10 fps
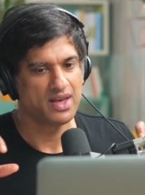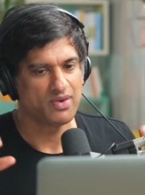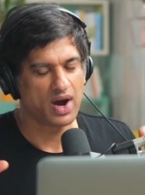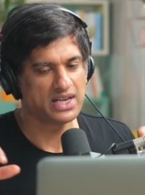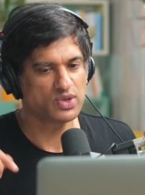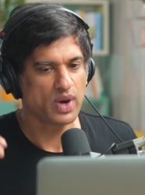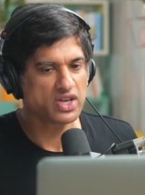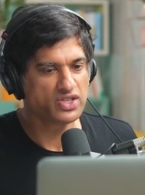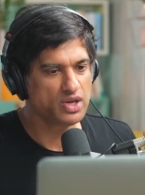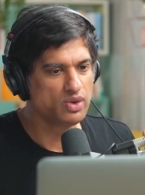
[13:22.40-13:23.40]
right? So I
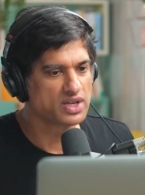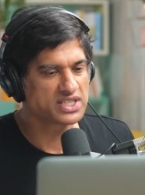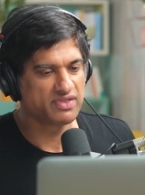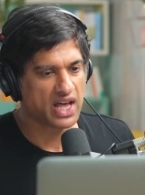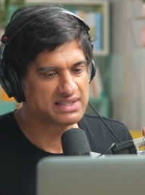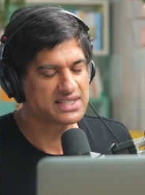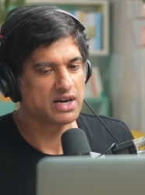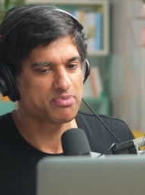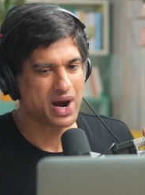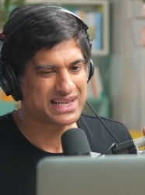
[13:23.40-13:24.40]
could do lots of
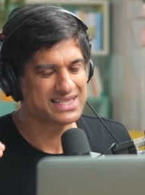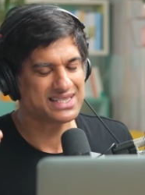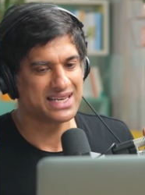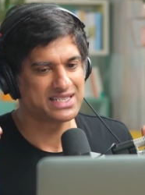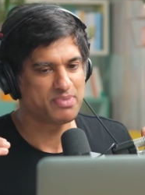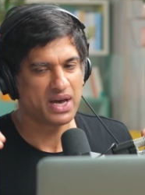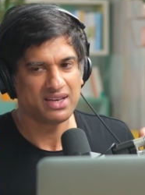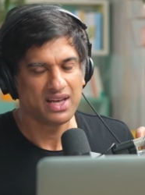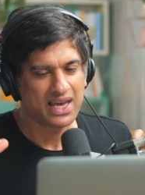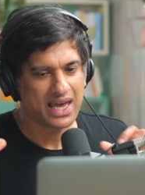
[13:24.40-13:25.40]
lifestyle practices, but
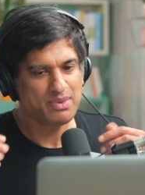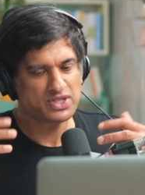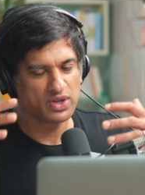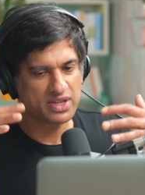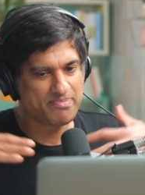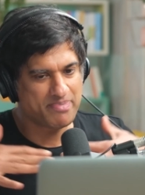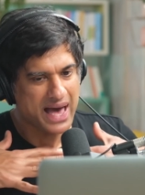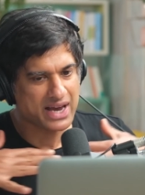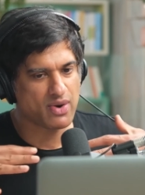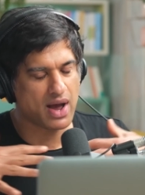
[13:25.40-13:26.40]
it was on the
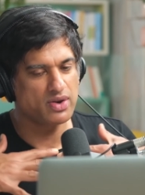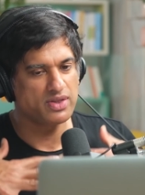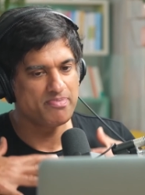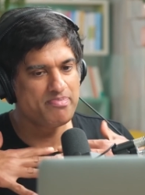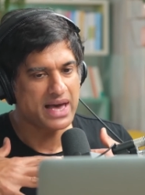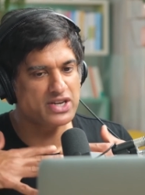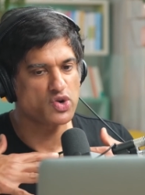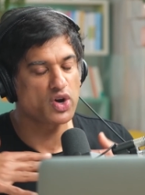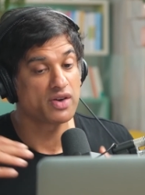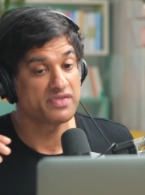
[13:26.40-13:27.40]
background, on the
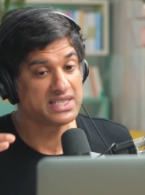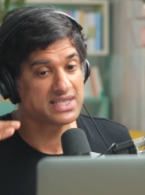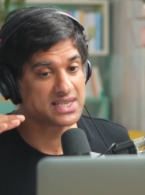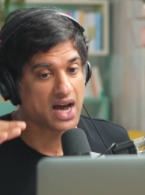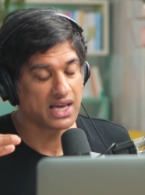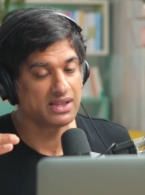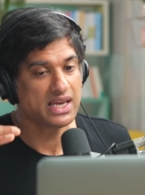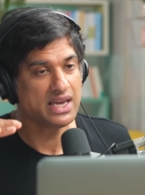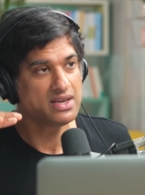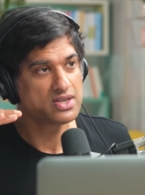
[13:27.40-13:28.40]
bedrock of this
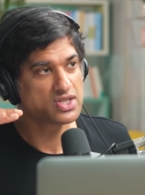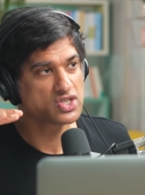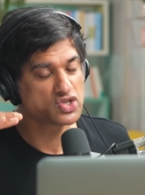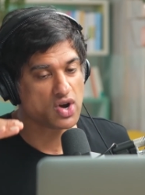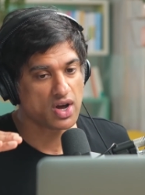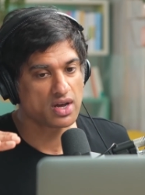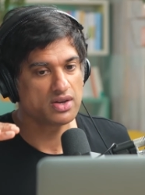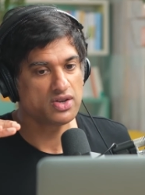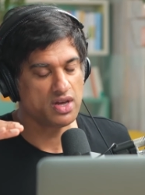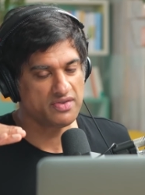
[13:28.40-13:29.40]
tightly strung
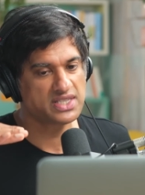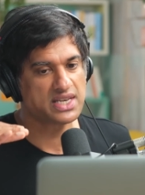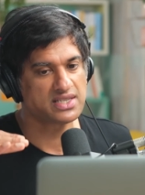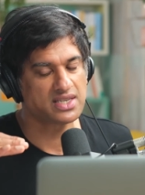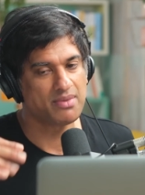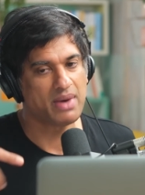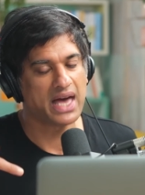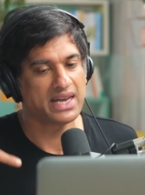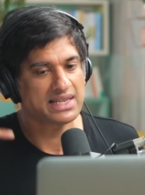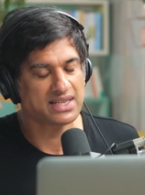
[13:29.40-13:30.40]
nervous system.
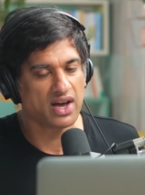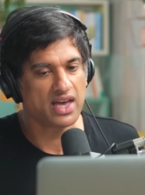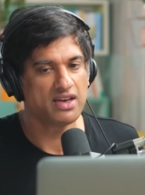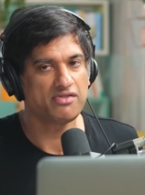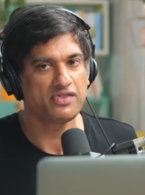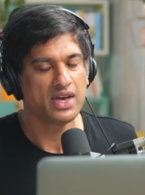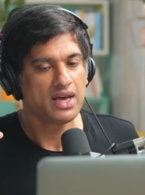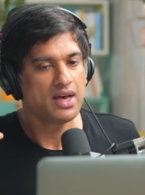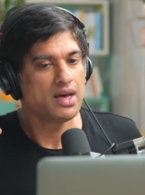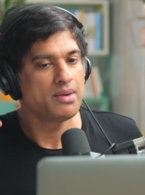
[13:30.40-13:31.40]
And as I have
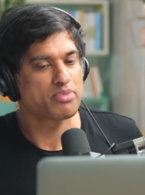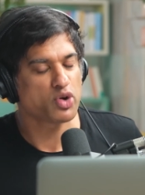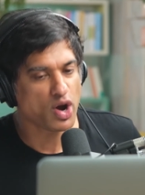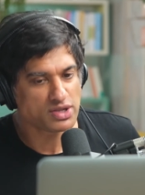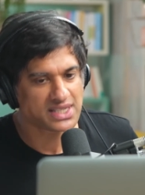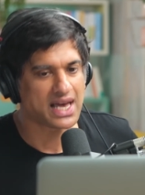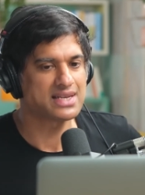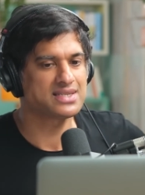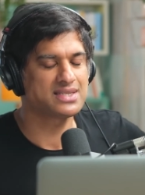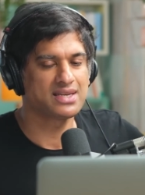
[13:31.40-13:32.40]

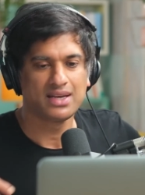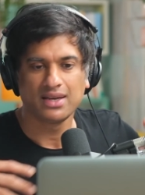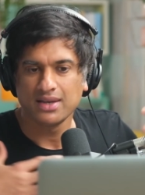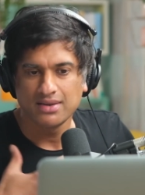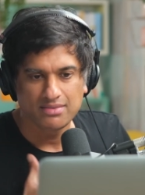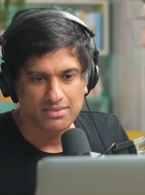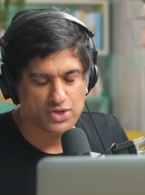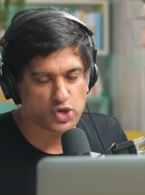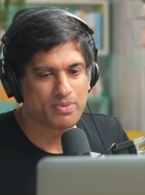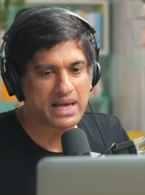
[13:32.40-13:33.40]
processed
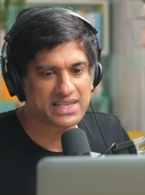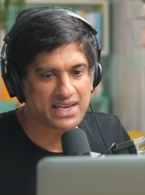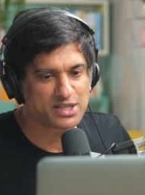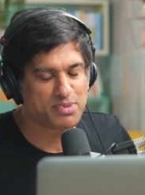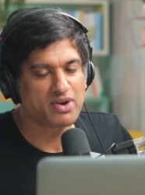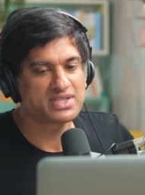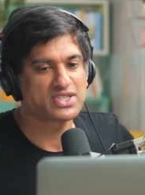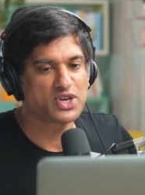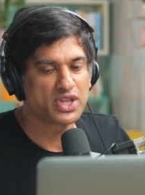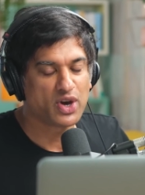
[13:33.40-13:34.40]
traumatic
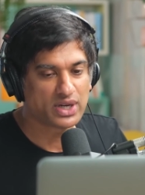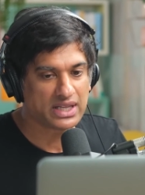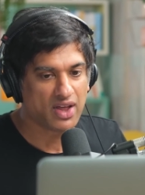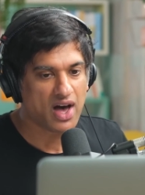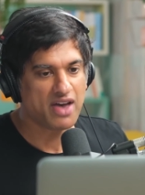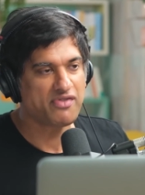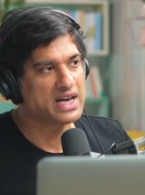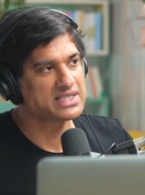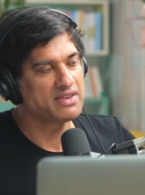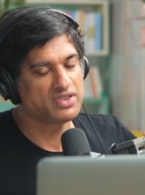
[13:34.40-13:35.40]
experiences early on in life,
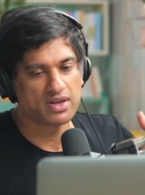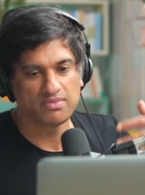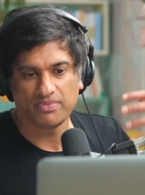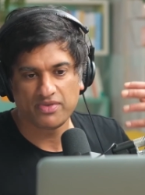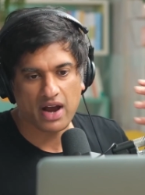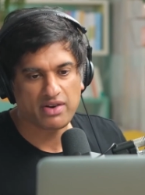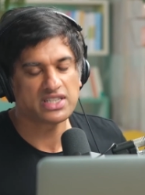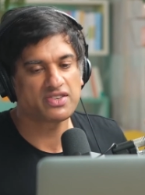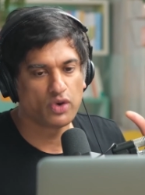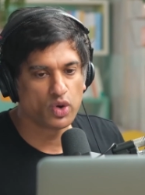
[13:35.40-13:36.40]
as I've done
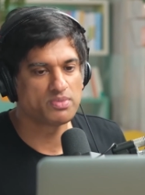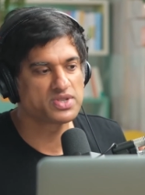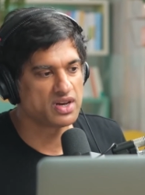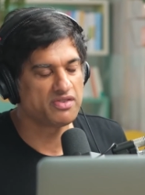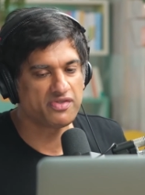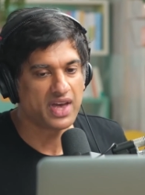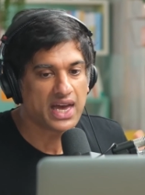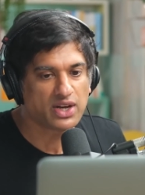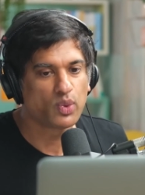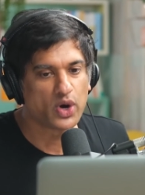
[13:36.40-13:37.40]
various forms of
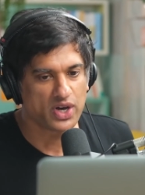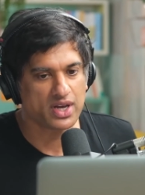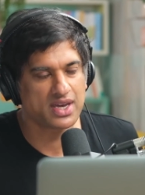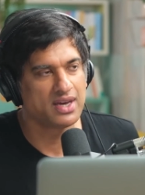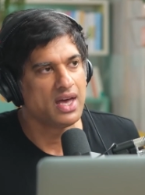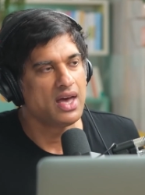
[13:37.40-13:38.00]
inner work,